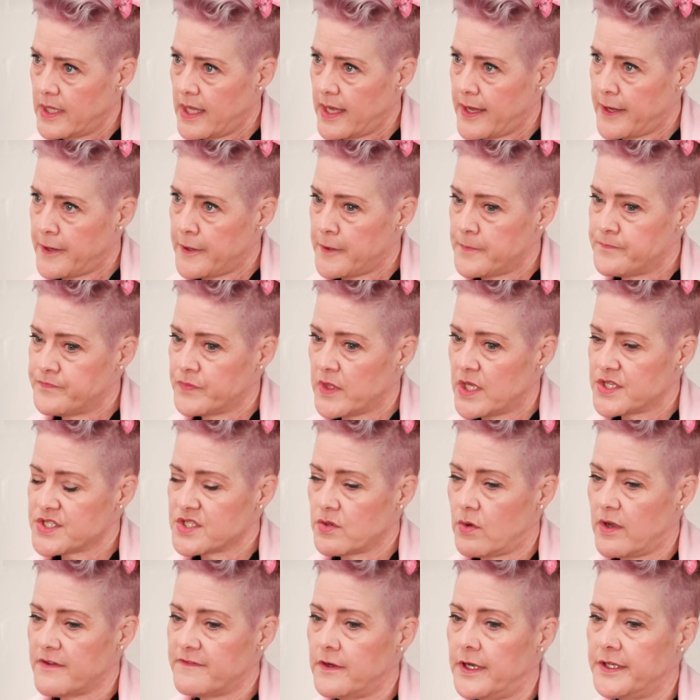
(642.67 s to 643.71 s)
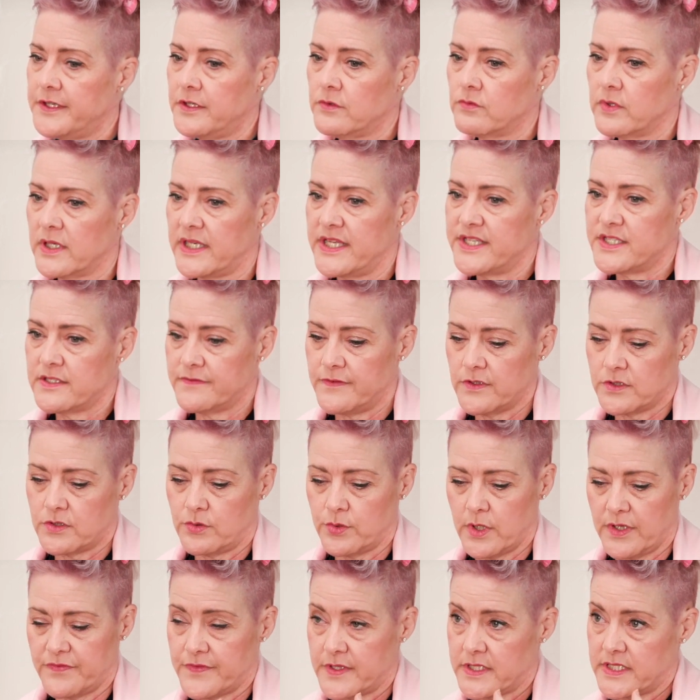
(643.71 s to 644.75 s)
Um, so I find it really
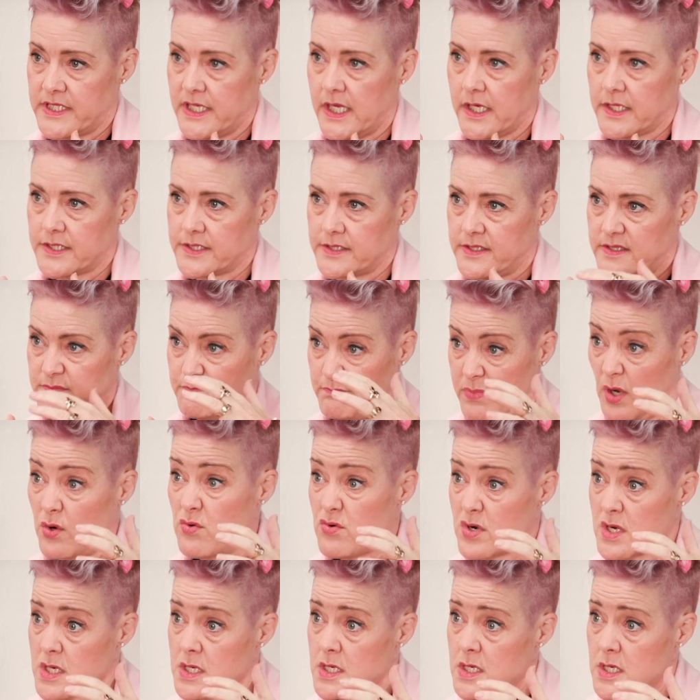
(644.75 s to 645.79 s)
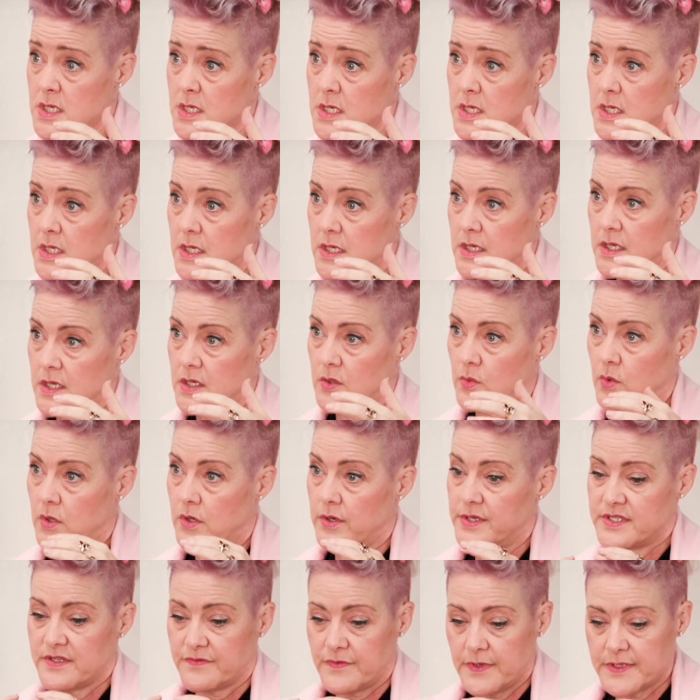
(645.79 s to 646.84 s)
difficult if the text is bulk. Mm-hmm.
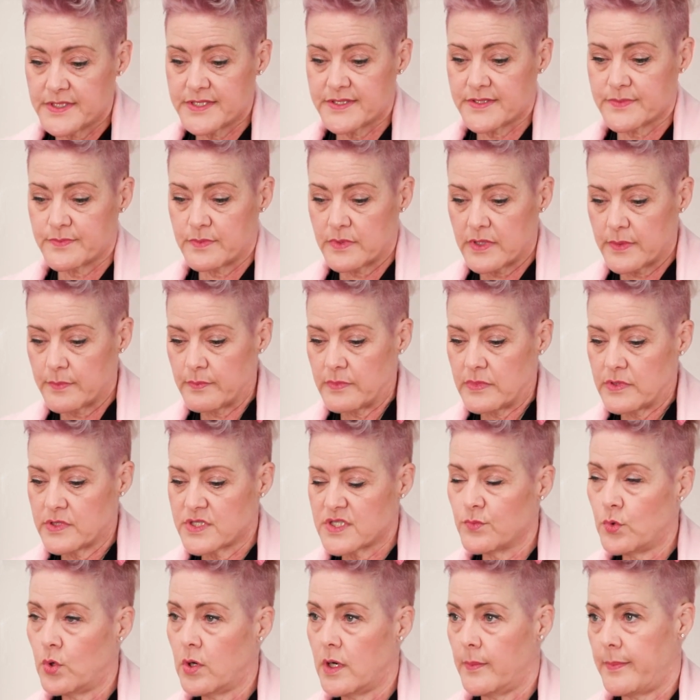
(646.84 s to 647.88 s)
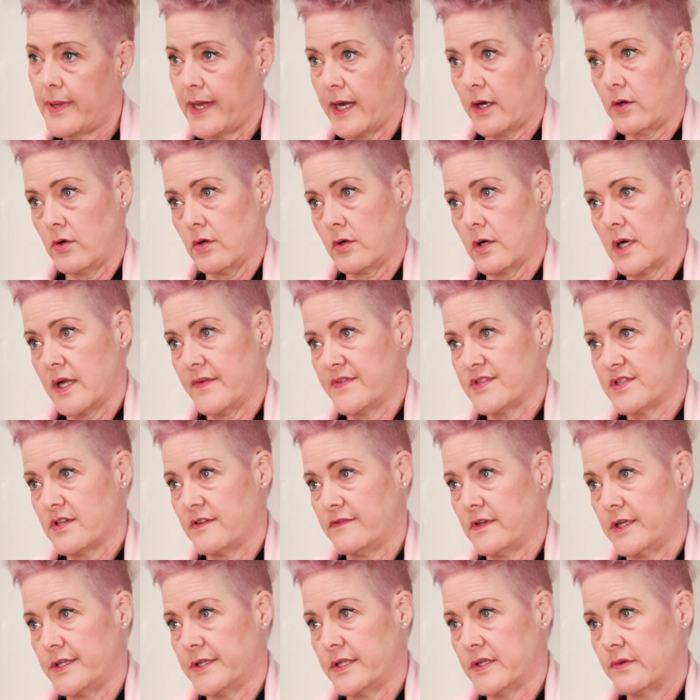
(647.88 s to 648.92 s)
Whereas if it's smaller paragraphs, I
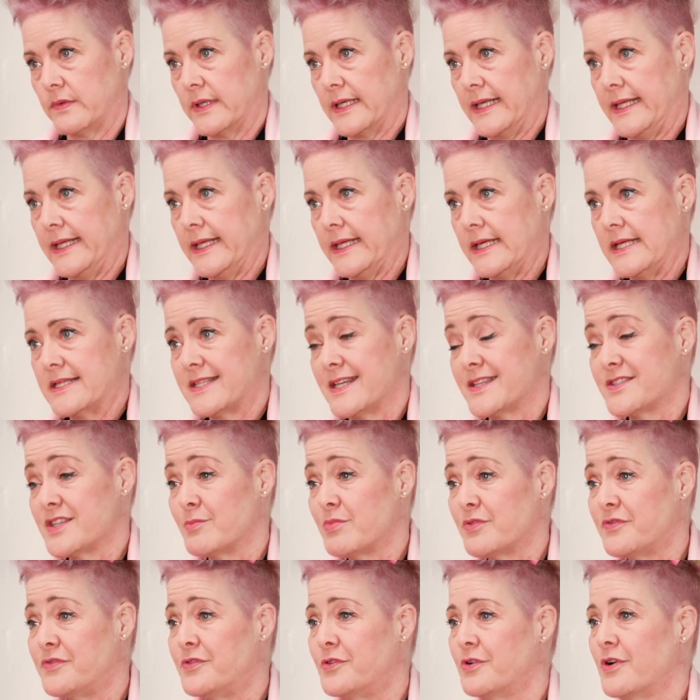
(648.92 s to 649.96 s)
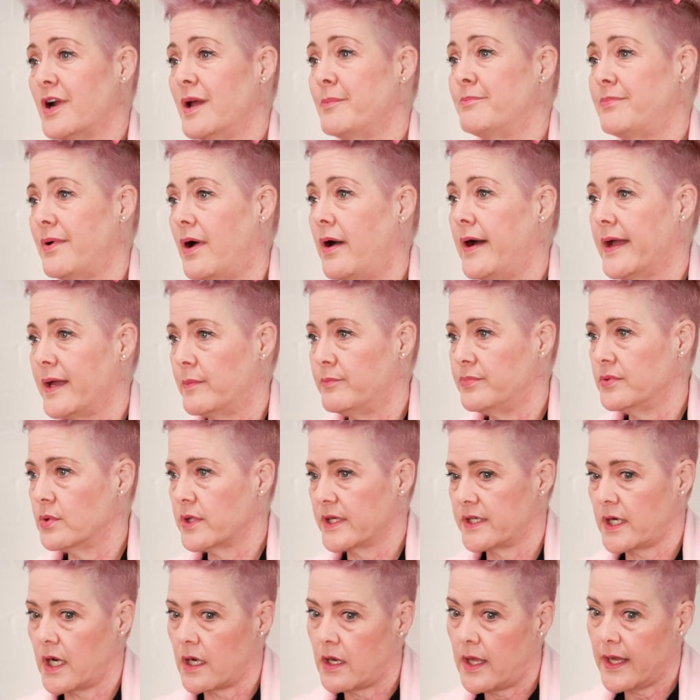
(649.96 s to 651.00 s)
find it really easy. So before I buy a
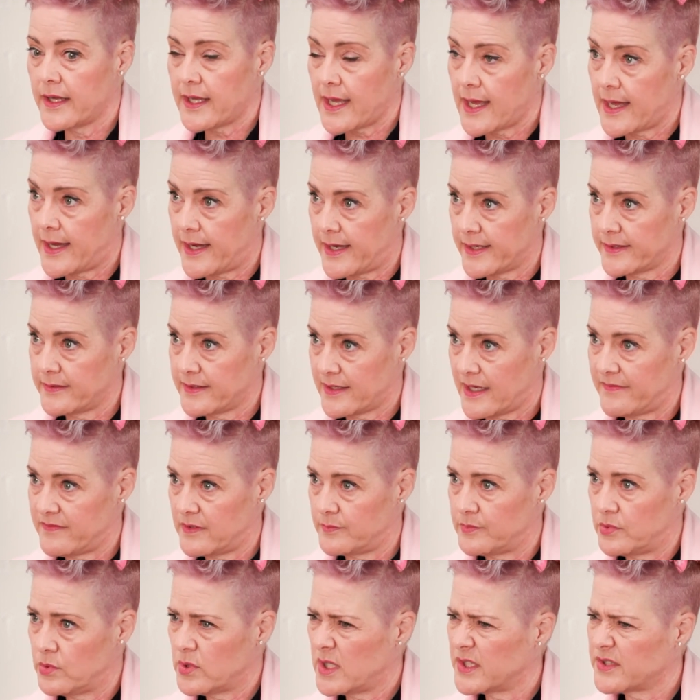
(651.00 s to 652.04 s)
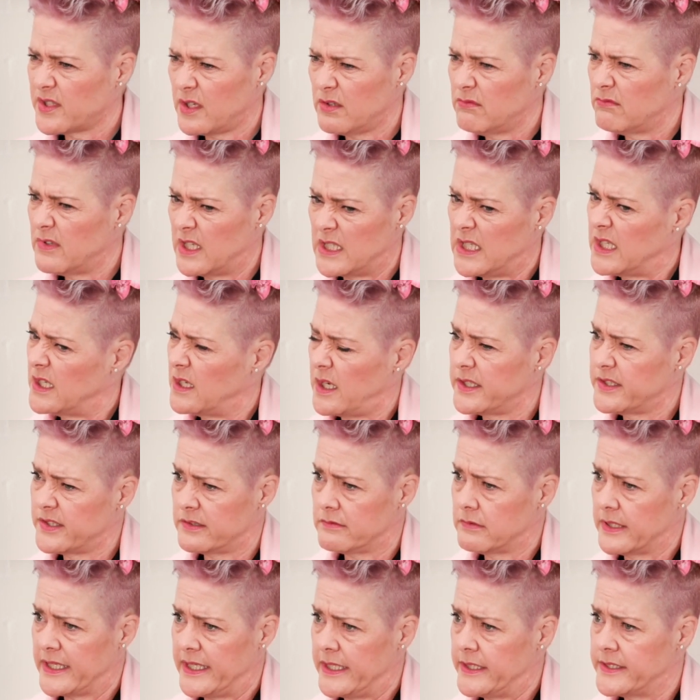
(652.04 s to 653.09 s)
book, and I like a hardcover book, I don't really like
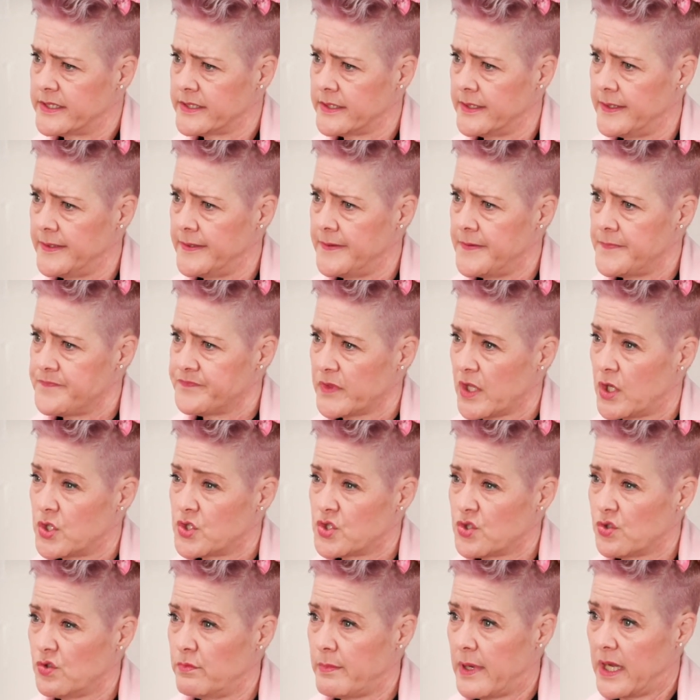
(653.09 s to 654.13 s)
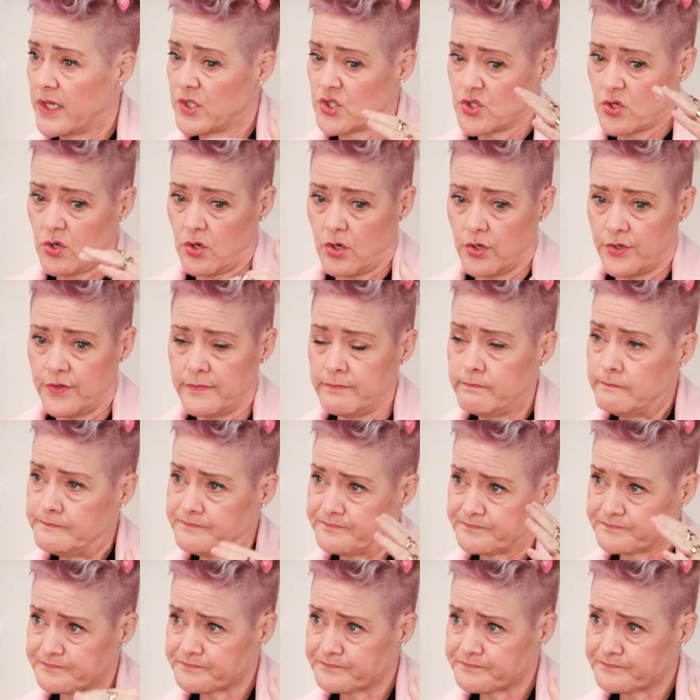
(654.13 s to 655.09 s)
to read too much online.